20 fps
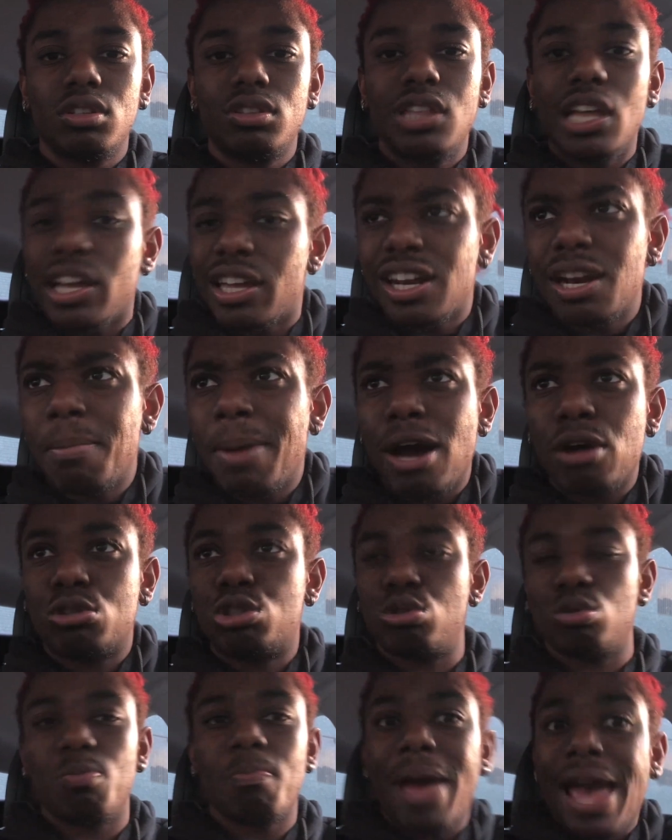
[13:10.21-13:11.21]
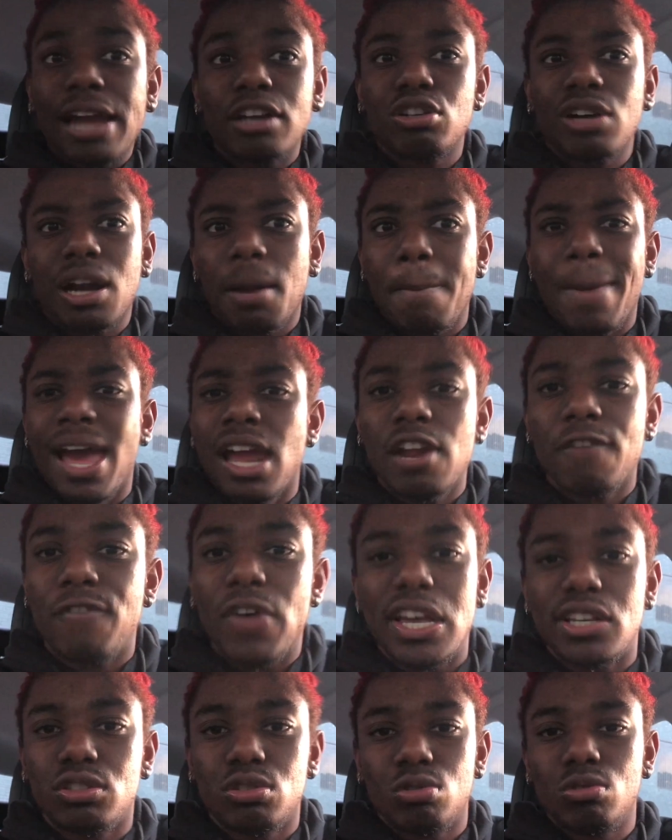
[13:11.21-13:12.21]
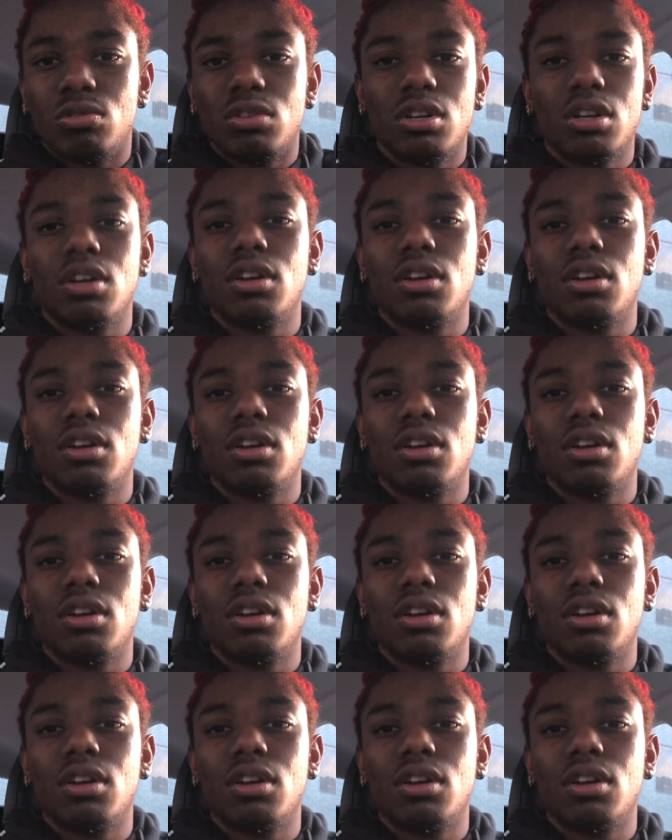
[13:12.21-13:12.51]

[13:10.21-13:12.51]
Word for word: thinking about you, man, trying to manifest you.